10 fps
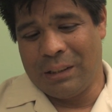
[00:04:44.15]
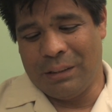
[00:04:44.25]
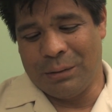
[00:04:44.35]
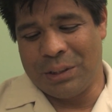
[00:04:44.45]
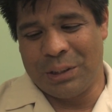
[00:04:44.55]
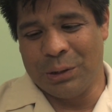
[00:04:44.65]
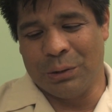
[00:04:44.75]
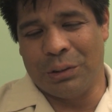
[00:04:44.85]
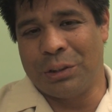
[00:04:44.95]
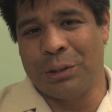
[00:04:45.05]
There's
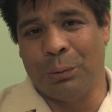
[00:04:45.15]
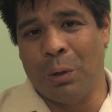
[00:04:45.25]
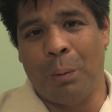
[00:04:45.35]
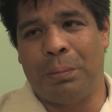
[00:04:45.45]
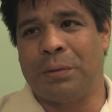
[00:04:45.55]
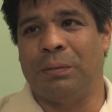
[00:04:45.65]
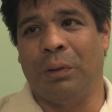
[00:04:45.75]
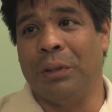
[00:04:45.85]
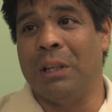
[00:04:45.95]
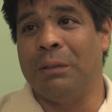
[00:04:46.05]
still ropes
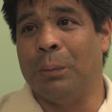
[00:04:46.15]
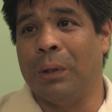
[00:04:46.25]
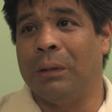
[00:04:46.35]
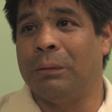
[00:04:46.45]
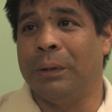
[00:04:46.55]
floating everywhere.